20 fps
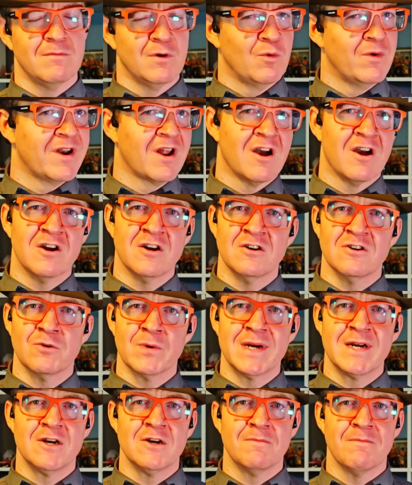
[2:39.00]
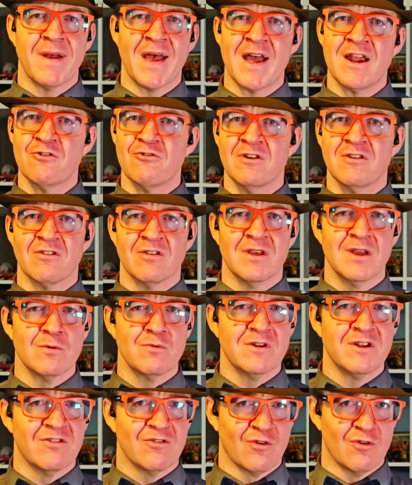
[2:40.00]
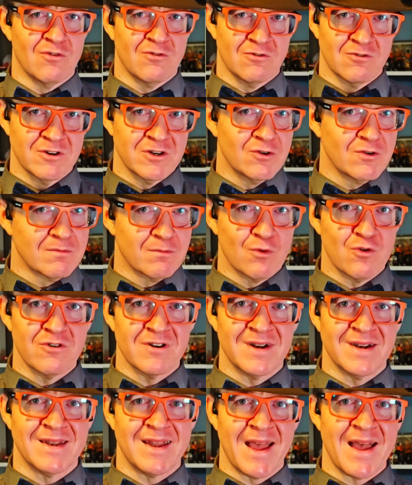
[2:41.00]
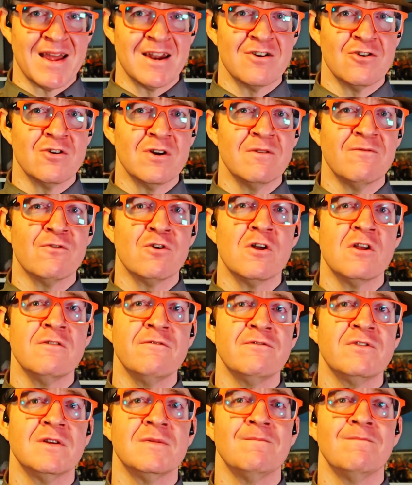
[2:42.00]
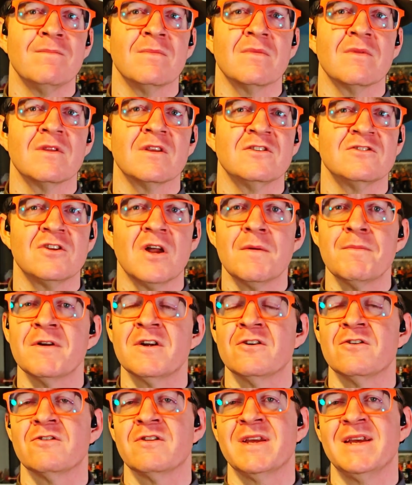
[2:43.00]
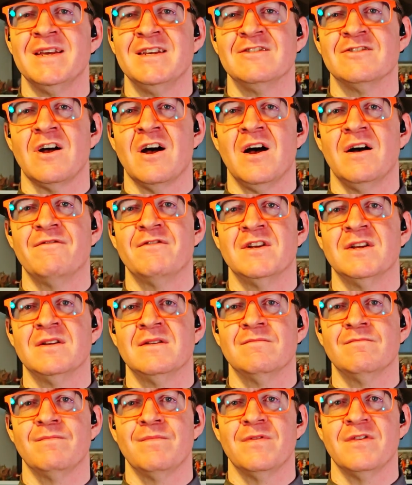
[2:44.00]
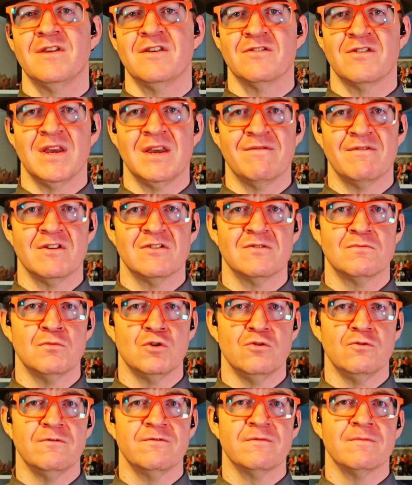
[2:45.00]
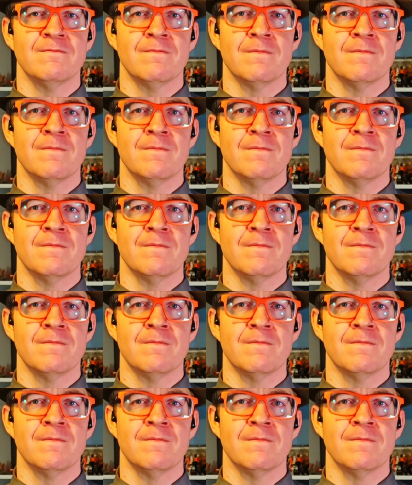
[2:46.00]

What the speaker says: But when hardware, batteries, liquids, or your important data are involved, stopping early is often the safest move.